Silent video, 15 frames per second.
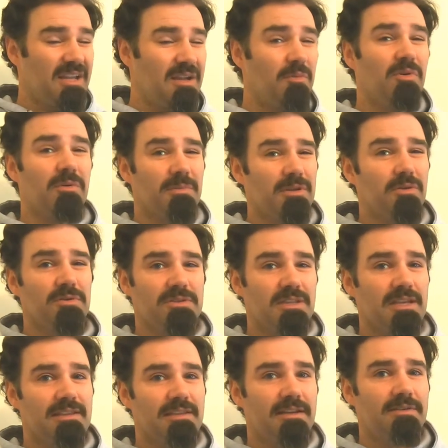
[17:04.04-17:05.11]
of want to be close to that
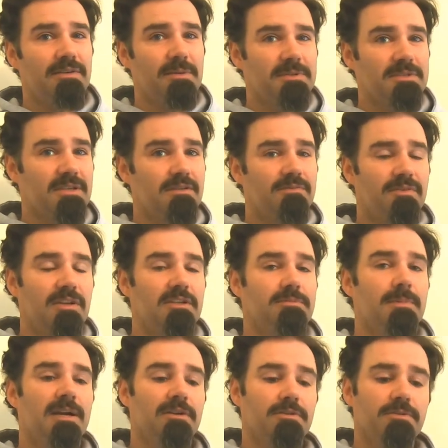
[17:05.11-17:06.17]
33% for each
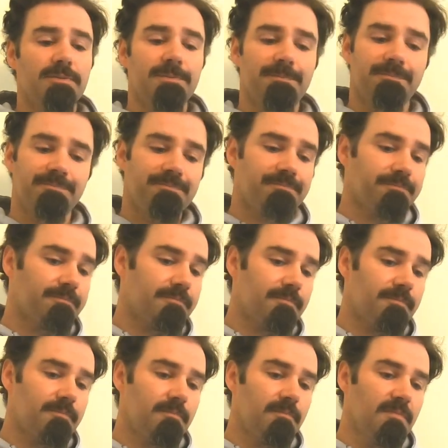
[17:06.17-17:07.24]
macro.
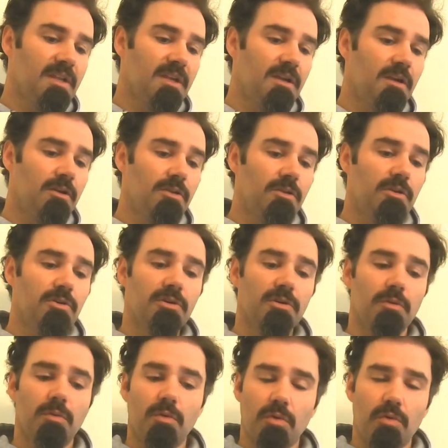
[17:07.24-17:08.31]
You're going to
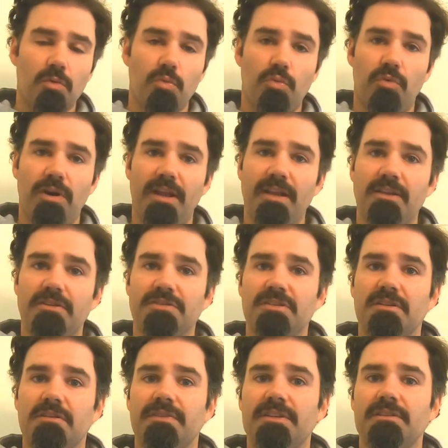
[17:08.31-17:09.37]
rein
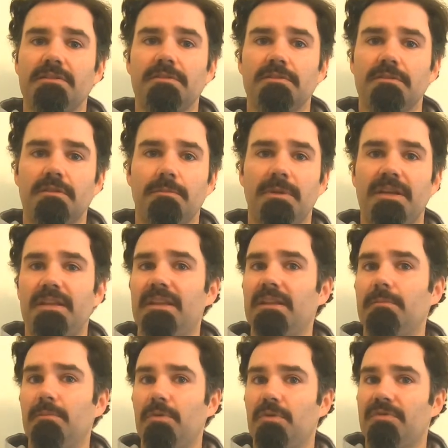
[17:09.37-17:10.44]
yourself in. You might need to eat
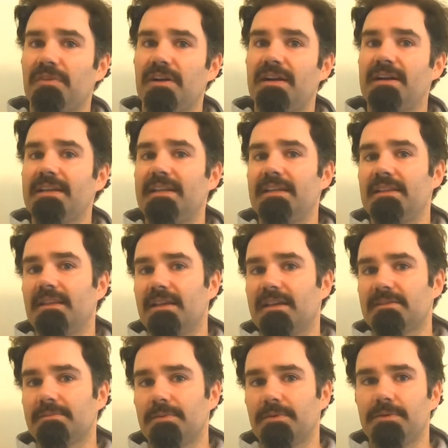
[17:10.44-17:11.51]
more fat, eat less
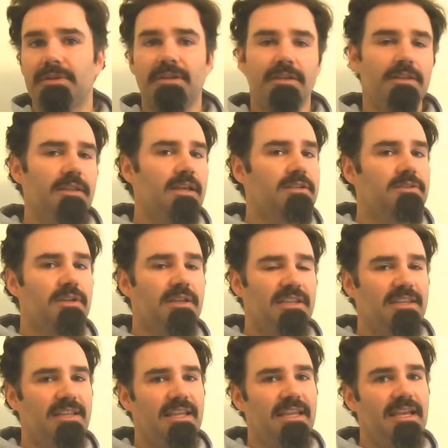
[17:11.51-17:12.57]
protein, that sort of thing, to
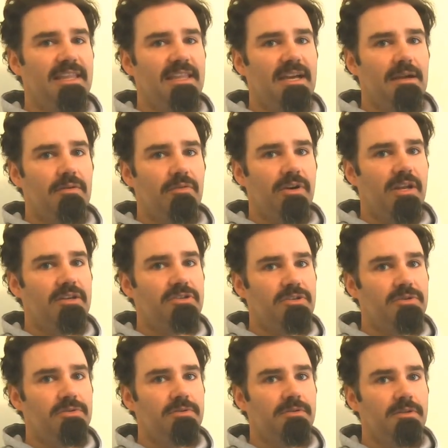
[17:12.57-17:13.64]
get that
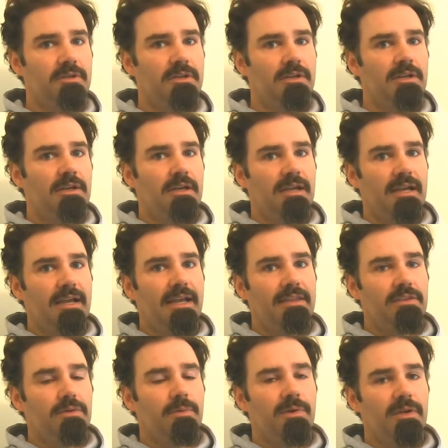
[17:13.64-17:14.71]
ratio
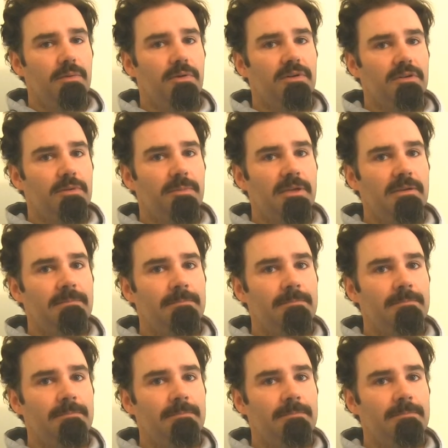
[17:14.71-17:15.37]
into where you want it to be.